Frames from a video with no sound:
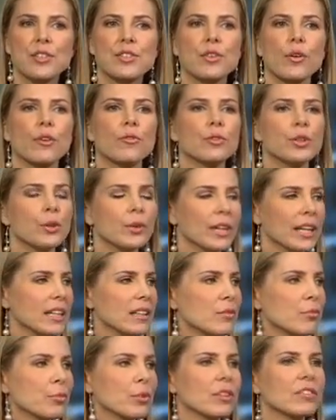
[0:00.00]
So if you
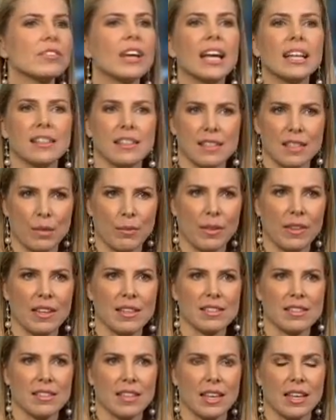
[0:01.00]
can prevent some of
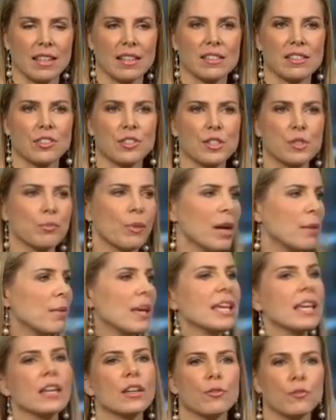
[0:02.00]
these things just by
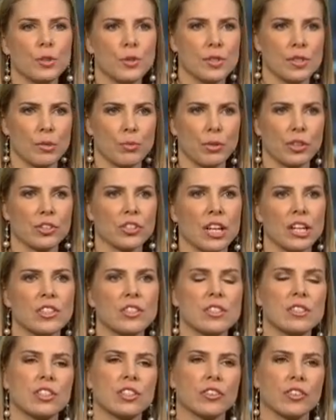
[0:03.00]
making a few simple
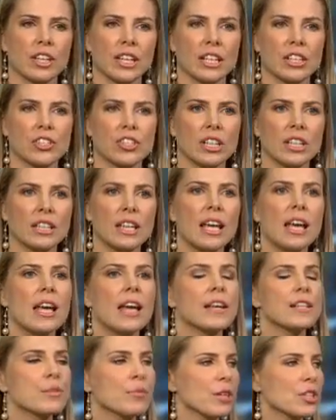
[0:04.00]
changes in your kitchen,
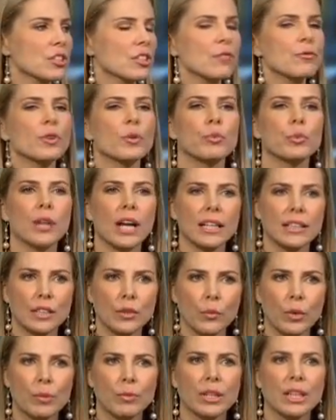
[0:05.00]
especially for
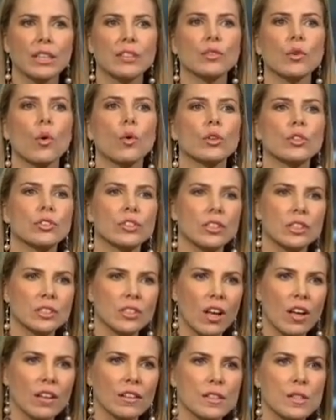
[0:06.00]
pregnant women, older
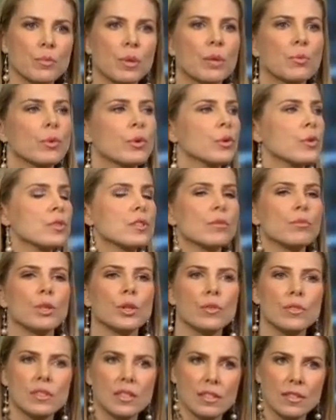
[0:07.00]
adults, people whose
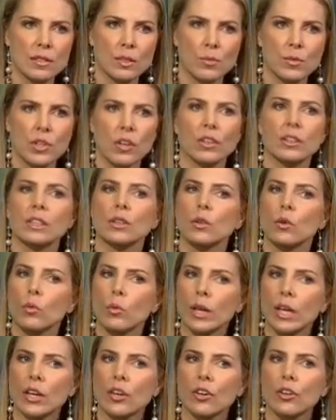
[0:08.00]
immune systems are a little
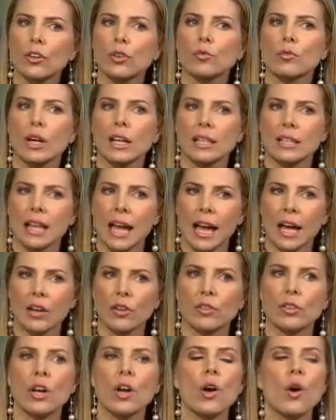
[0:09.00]
weaker or run
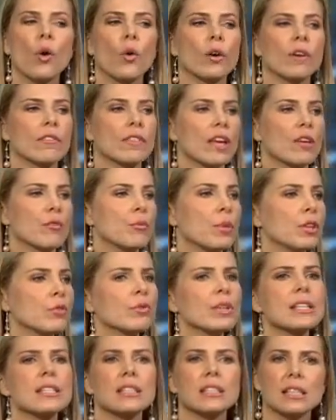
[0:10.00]
down, or if they've been
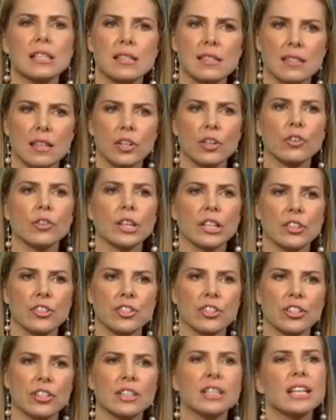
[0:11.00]
recently sick or
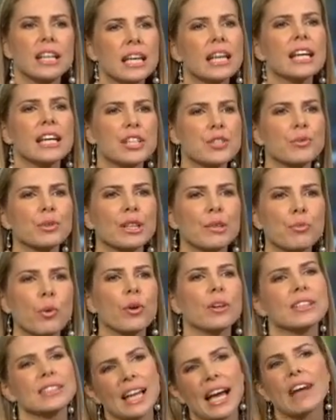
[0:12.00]
injured, it's really
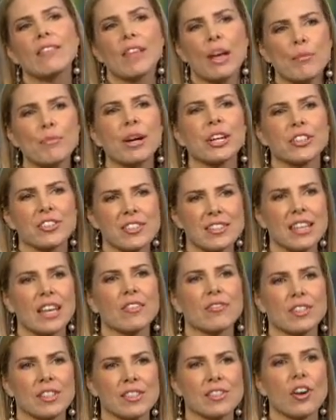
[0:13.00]
important to have that better
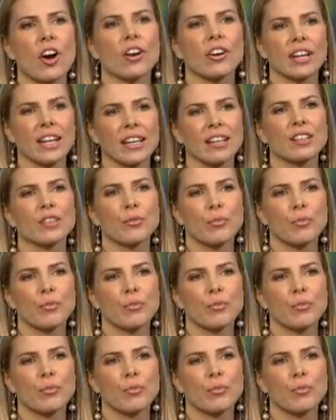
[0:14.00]
safe than sorry